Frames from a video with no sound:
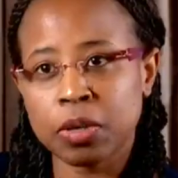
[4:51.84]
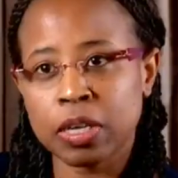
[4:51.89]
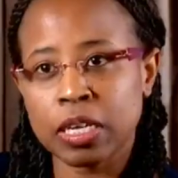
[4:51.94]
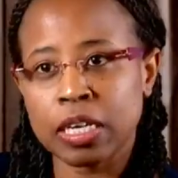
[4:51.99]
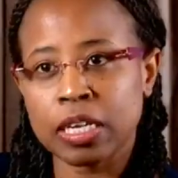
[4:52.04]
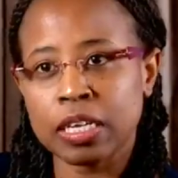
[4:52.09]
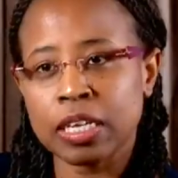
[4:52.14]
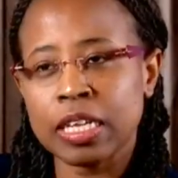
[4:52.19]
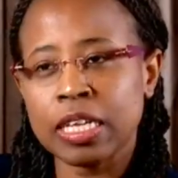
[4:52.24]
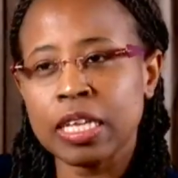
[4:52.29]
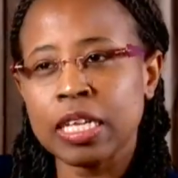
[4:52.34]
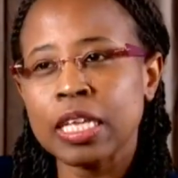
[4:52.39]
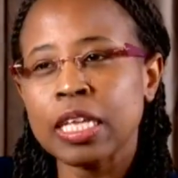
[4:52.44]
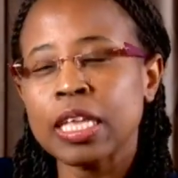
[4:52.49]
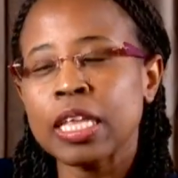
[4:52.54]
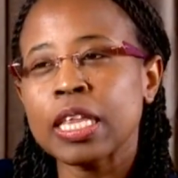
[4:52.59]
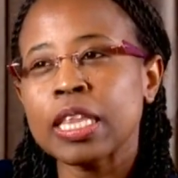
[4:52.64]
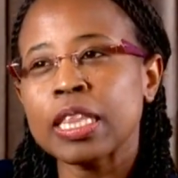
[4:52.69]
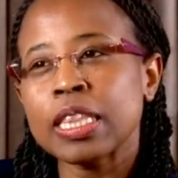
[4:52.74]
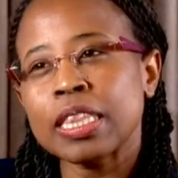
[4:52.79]
bipolar,
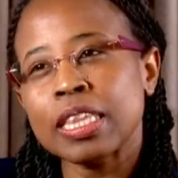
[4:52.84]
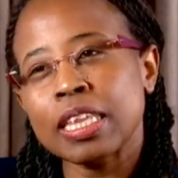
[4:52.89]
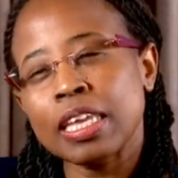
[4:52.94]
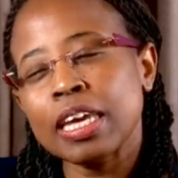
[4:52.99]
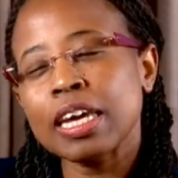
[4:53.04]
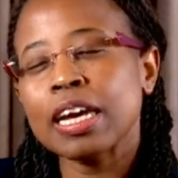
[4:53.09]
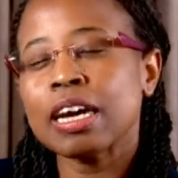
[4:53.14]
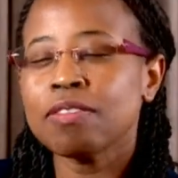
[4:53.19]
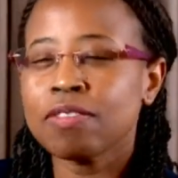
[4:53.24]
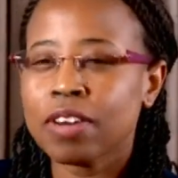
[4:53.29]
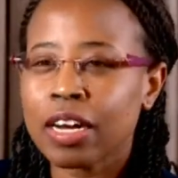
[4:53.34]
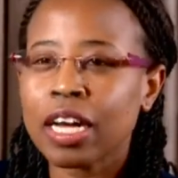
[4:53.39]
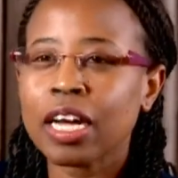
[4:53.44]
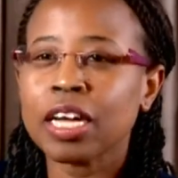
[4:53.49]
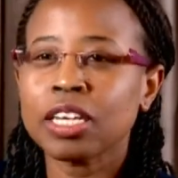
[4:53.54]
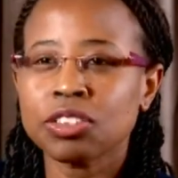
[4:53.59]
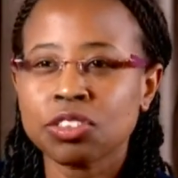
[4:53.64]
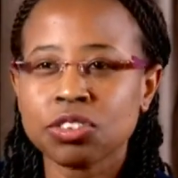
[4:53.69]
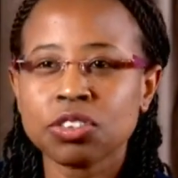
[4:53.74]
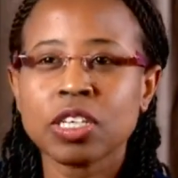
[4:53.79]
they have a
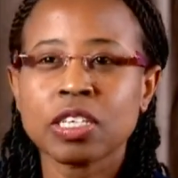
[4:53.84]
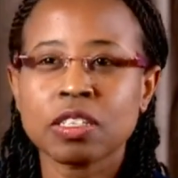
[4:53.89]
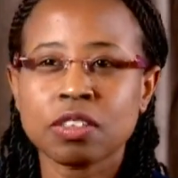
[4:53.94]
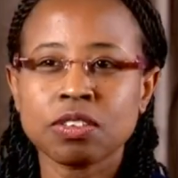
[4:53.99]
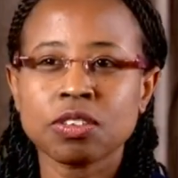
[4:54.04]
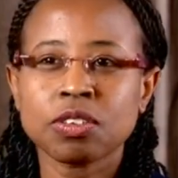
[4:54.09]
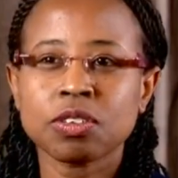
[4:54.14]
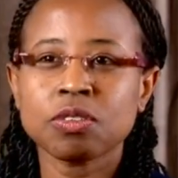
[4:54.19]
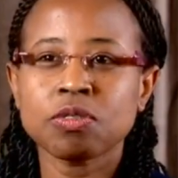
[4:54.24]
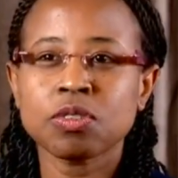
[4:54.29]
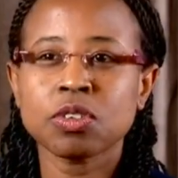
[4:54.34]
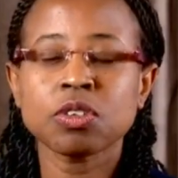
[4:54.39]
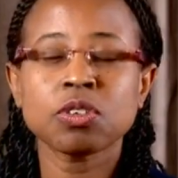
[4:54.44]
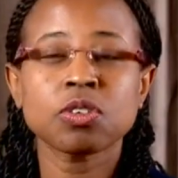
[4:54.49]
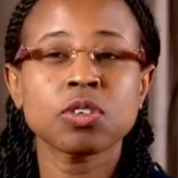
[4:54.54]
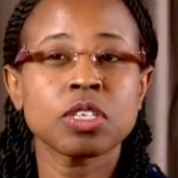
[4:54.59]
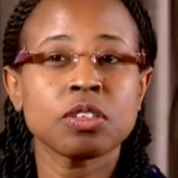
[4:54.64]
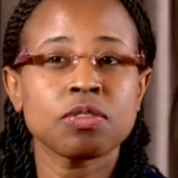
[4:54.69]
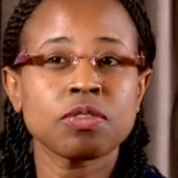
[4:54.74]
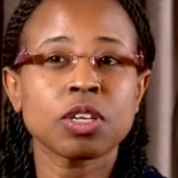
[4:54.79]
high chance of
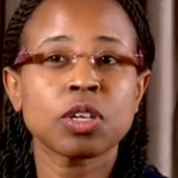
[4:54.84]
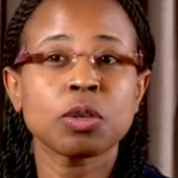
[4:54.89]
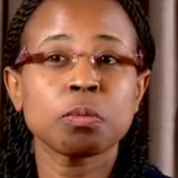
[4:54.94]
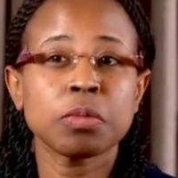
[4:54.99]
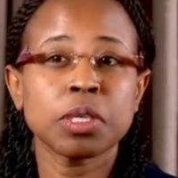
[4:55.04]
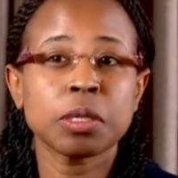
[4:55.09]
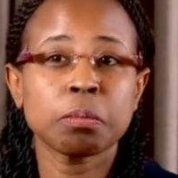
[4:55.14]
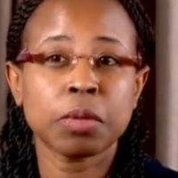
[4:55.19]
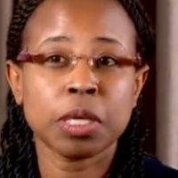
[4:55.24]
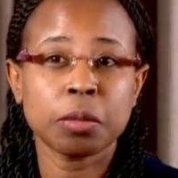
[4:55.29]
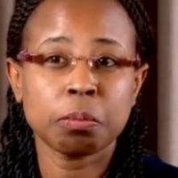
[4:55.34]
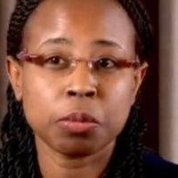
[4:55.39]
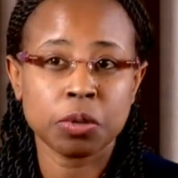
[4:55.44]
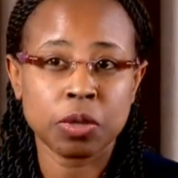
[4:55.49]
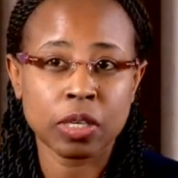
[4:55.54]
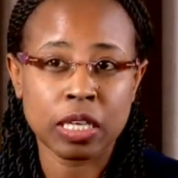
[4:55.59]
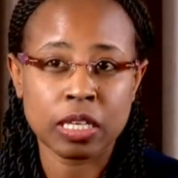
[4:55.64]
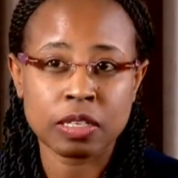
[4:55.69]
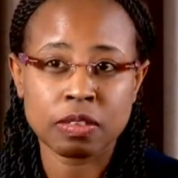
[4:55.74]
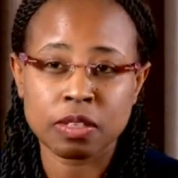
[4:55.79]
also developing
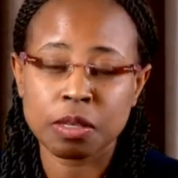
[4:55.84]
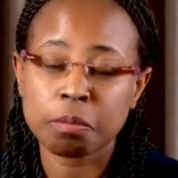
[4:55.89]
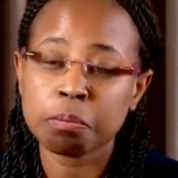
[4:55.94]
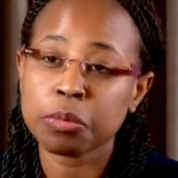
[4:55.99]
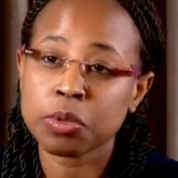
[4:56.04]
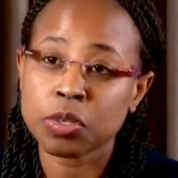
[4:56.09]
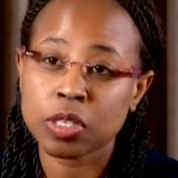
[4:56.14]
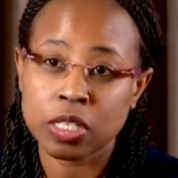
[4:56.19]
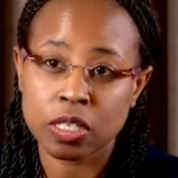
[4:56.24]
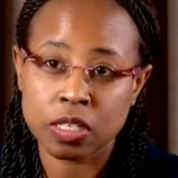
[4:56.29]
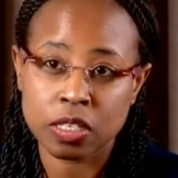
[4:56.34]
bipolar at some